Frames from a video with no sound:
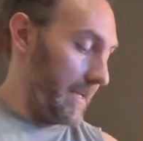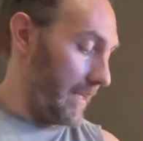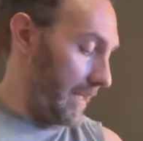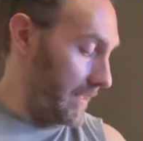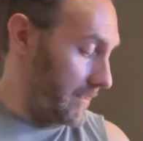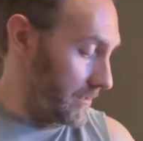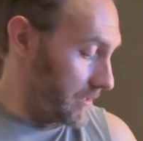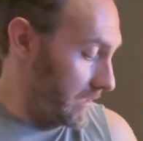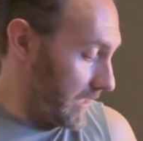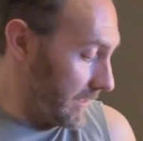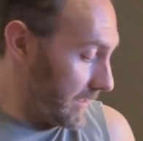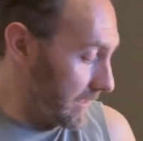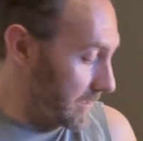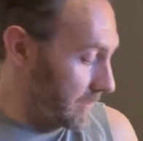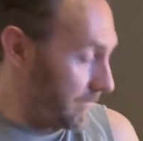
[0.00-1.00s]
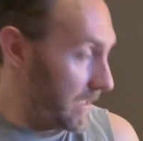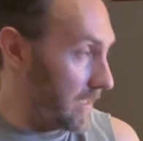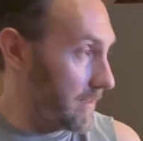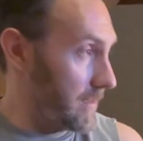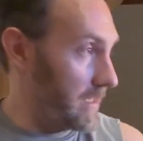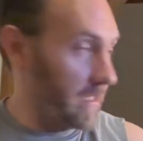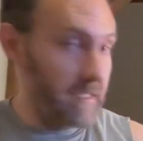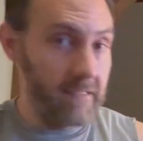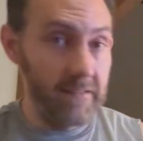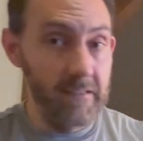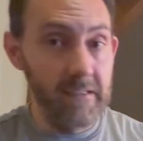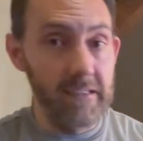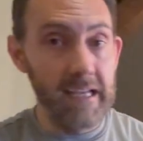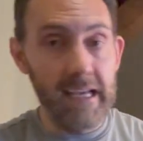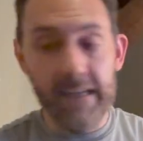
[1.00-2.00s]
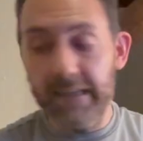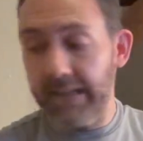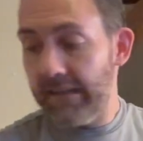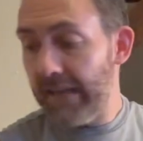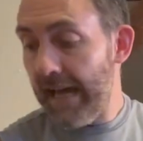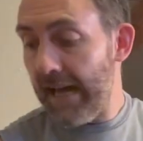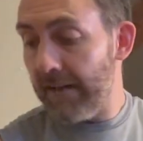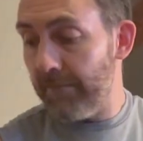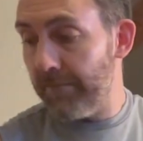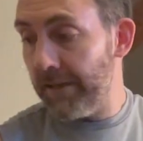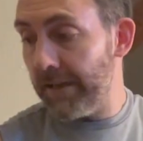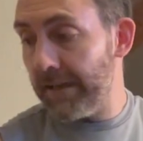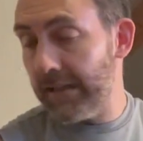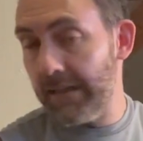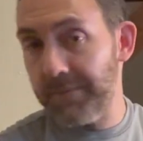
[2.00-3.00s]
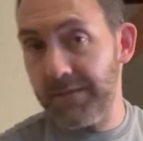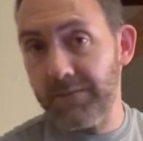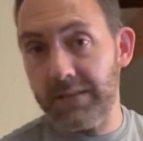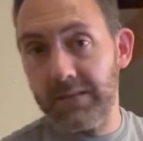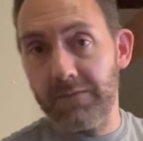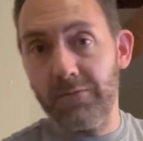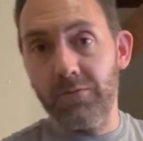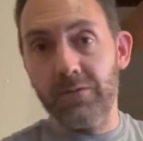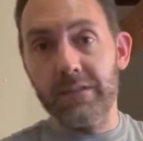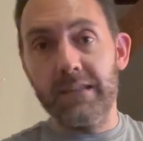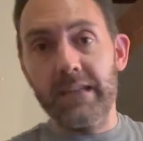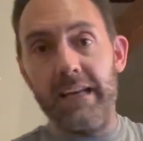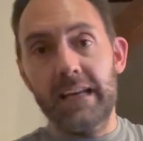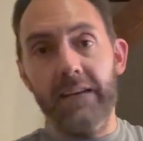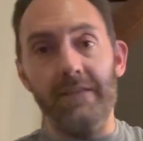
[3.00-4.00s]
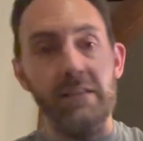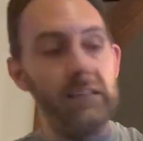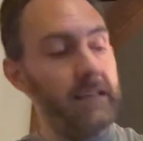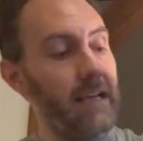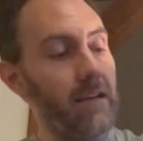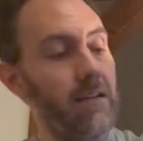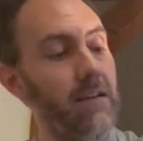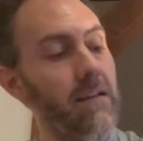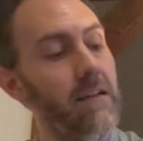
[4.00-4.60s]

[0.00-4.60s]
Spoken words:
And I'll say this about the Danny Gatton pickups, which of course I have the neck